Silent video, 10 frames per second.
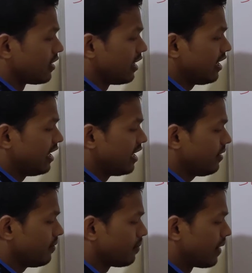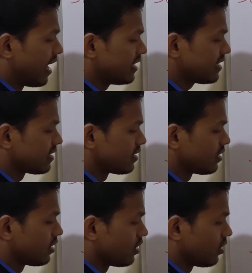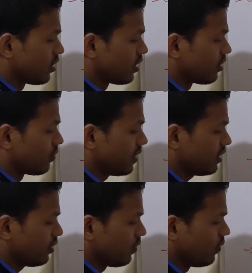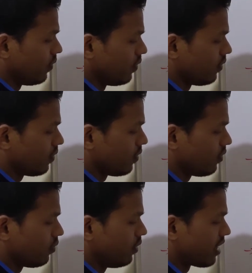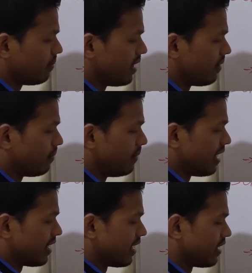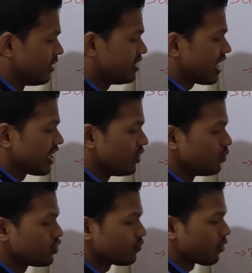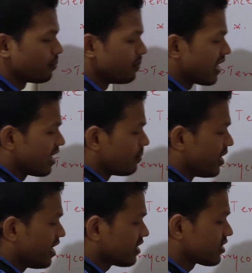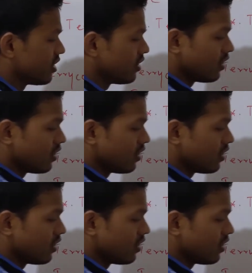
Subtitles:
terylene plus what? Wool are blended. These are used for making various